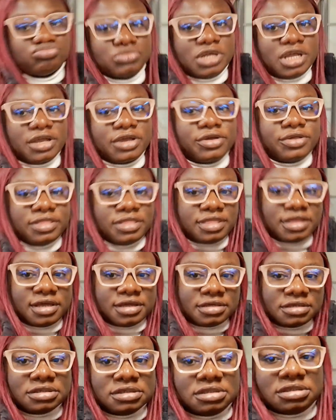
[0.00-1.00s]
I got the
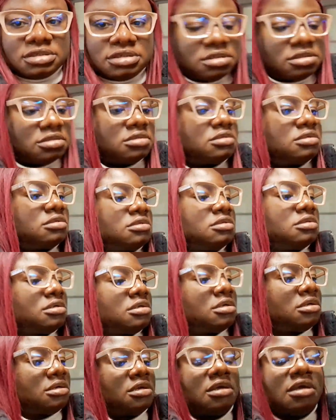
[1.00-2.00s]
place.
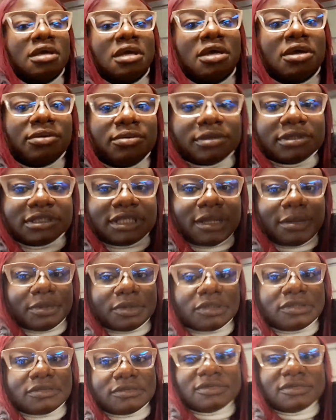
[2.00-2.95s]
How about